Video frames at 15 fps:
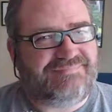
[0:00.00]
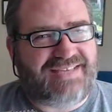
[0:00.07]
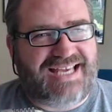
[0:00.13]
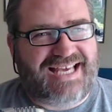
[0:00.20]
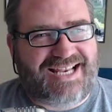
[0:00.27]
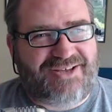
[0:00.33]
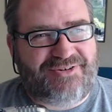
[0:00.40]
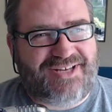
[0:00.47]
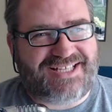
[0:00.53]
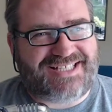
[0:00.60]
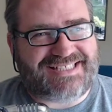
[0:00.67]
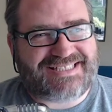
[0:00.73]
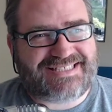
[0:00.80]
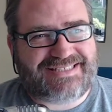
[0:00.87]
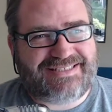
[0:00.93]
Hello,
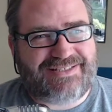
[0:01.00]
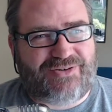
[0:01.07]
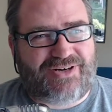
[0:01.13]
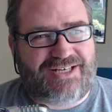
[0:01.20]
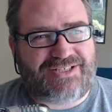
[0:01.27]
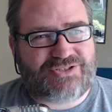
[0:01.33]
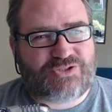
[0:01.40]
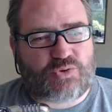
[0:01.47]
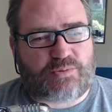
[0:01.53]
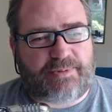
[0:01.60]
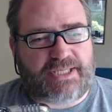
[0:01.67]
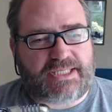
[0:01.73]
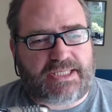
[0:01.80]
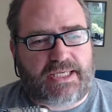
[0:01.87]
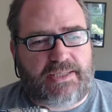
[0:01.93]
Nuggets. All right, let's talk
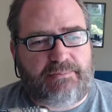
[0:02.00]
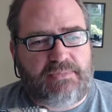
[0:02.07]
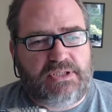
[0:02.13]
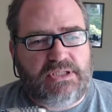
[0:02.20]
about the game.